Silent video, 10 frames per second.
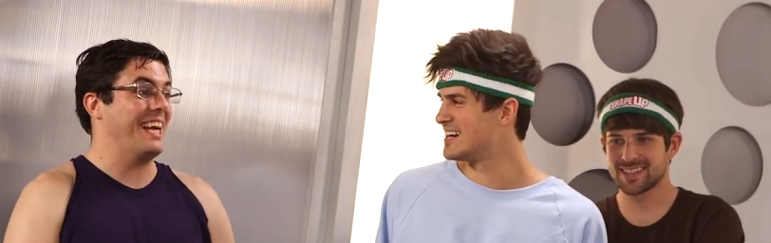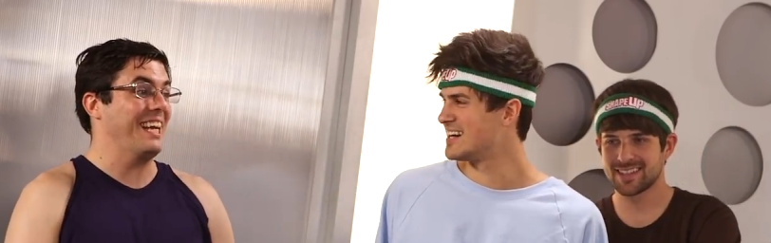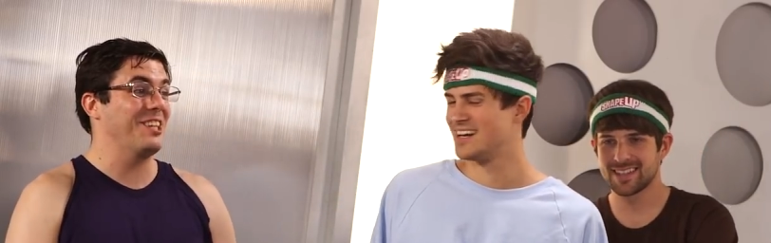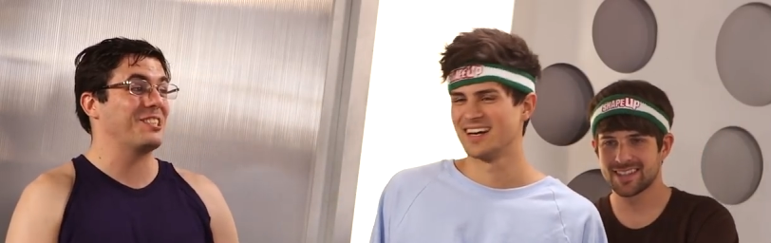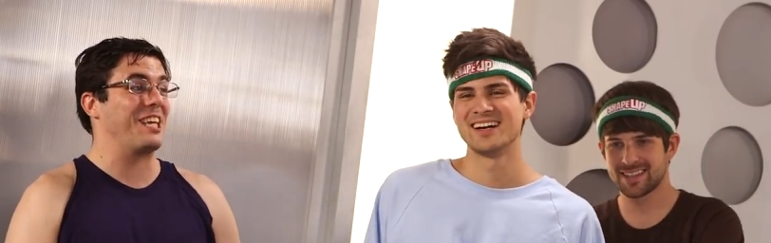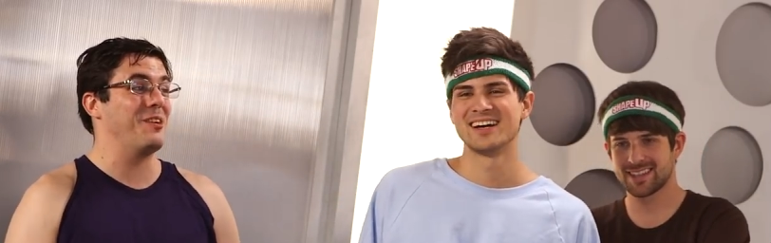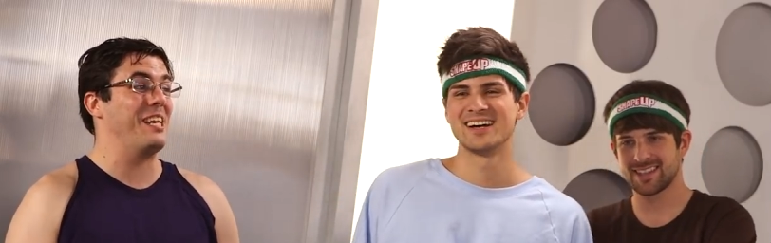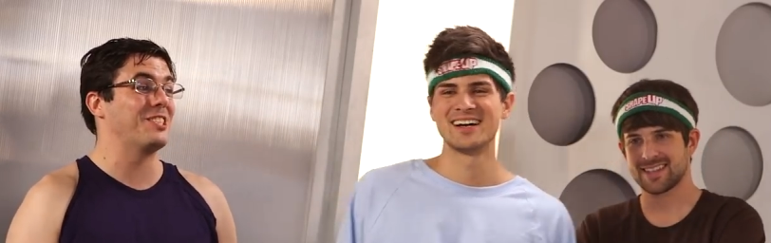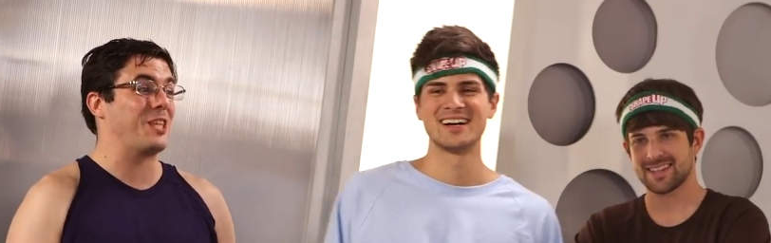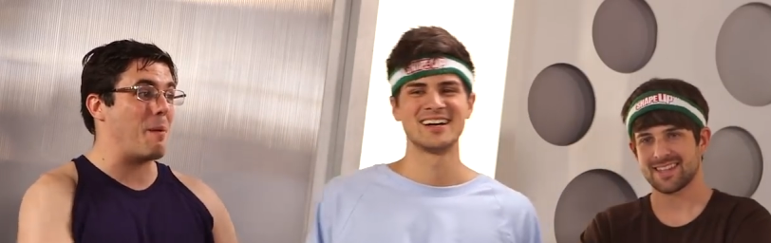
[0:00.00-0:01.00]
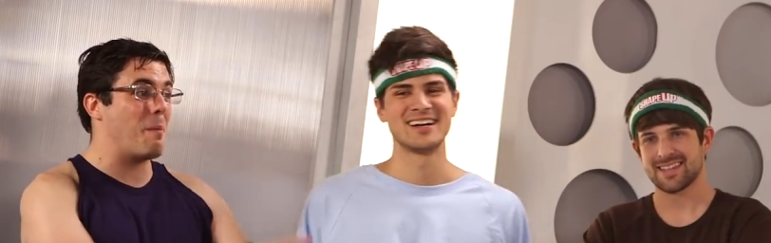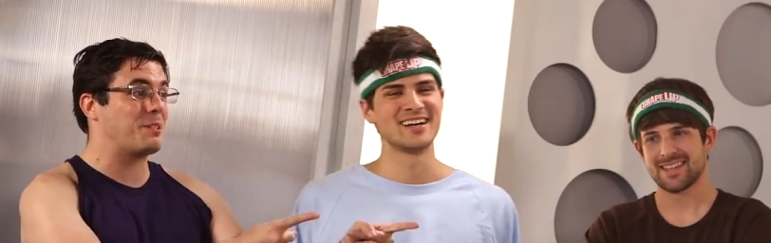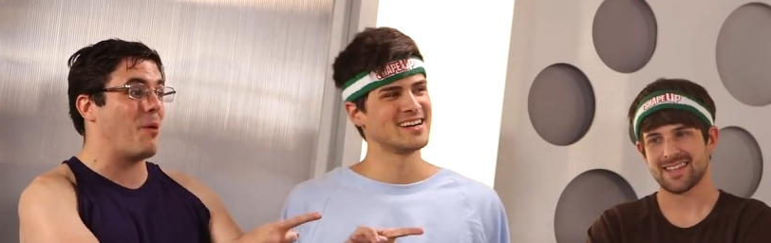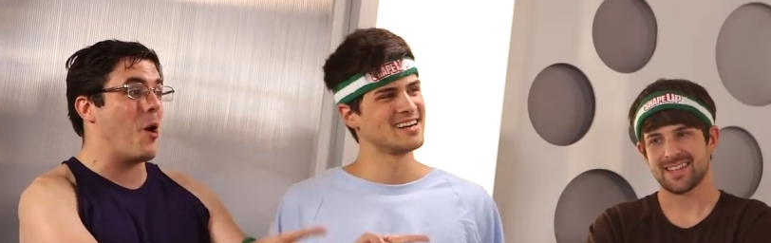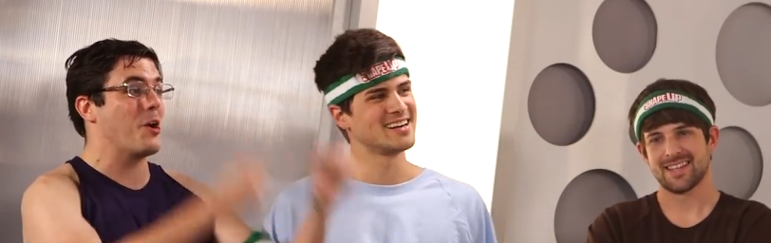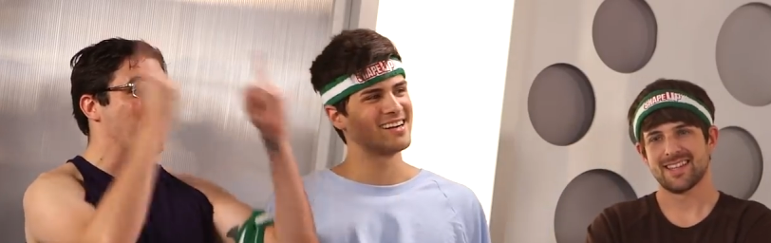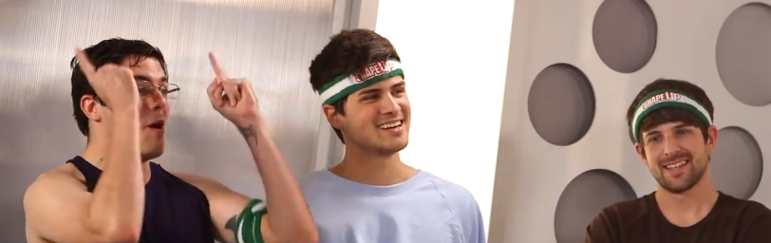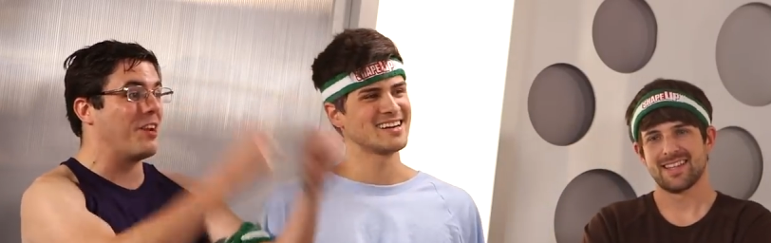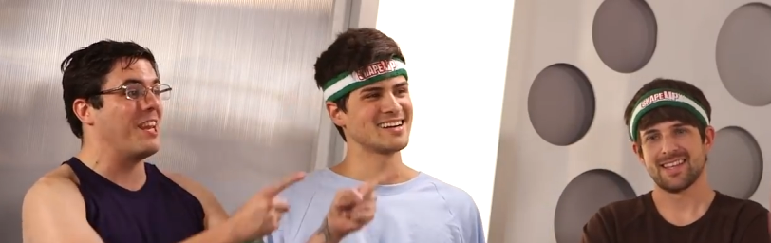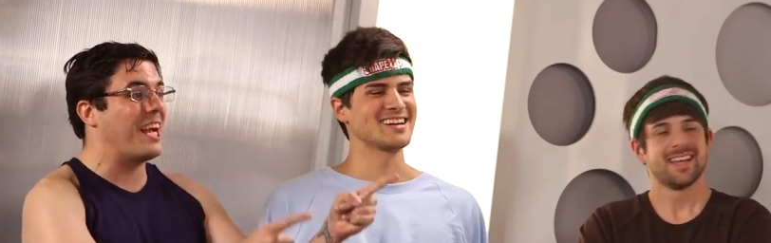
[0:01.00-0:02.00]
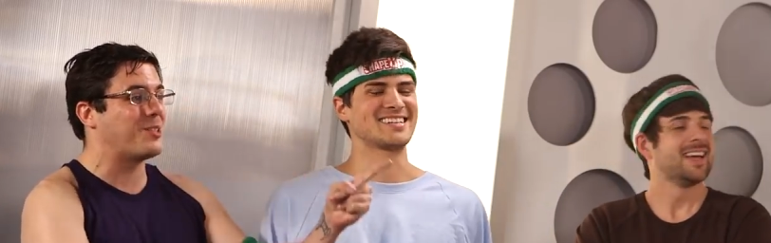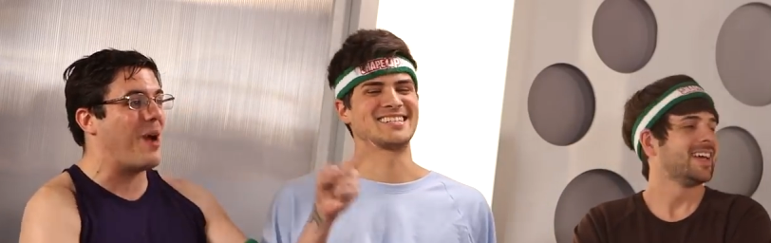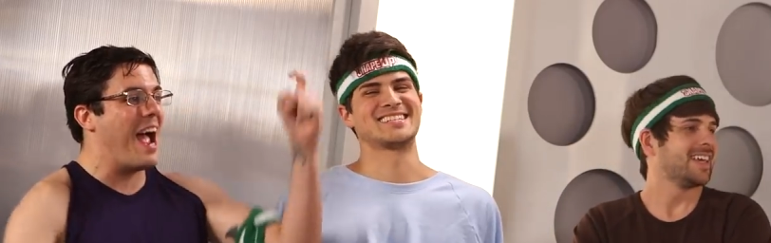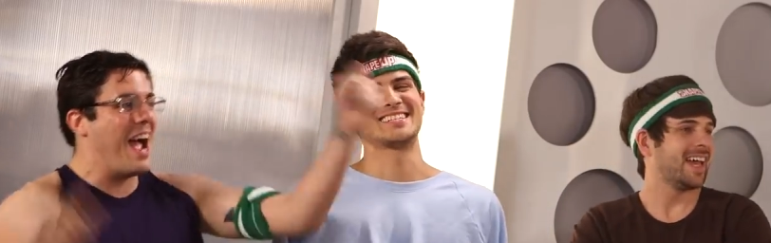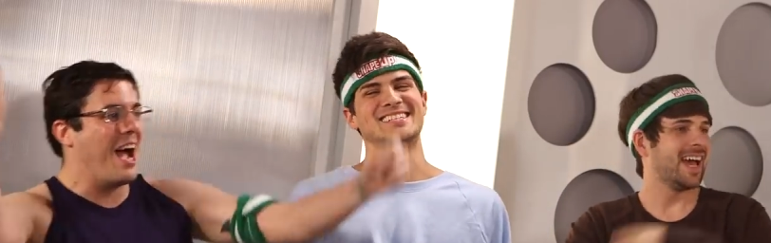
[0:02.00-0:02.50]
Speaker 1: uh, it looks like you need to shape up some more. You're moving Yay!